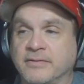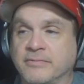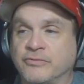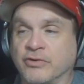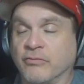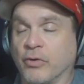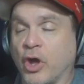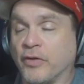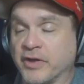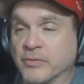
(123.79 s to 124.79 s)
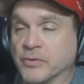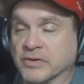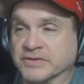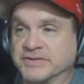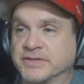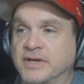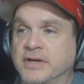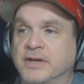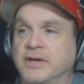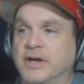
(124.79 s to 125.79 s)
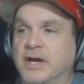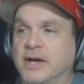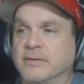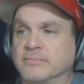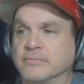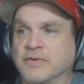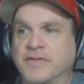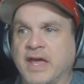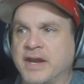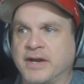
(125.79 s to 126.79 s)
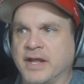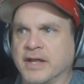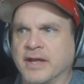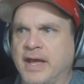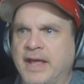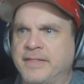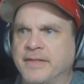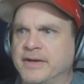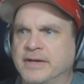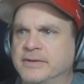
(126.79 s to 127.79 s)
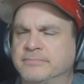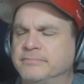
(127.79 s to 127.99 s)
should have won all the awards with the editing and the